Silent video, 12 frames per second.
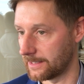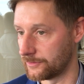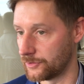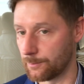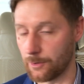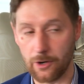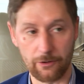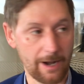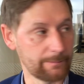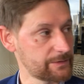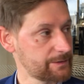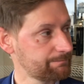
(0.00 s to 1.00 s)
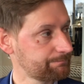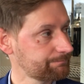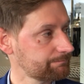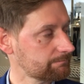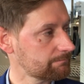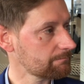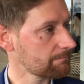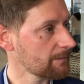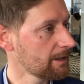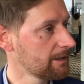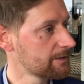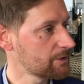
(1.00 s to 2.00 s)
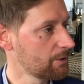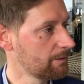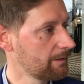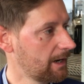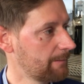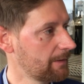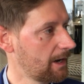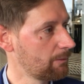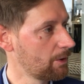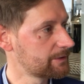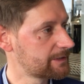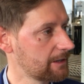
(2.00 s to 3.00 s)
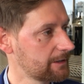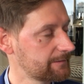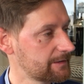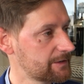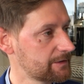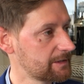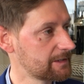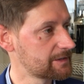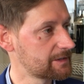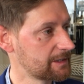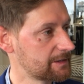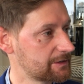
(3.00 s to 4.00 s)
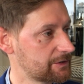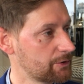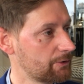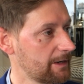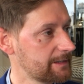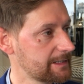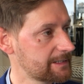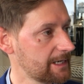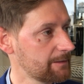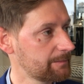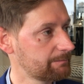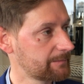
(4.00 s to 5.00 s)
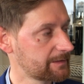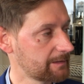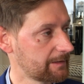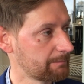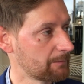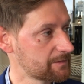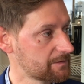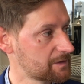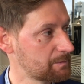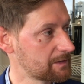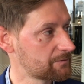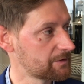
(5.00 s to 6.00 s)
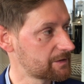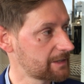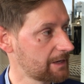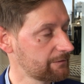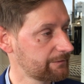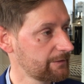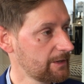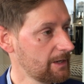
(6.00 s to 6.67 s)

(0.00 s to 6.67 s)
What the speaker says: new programs. So I won't delve into this into too great detail. I think most of this speaks for itself.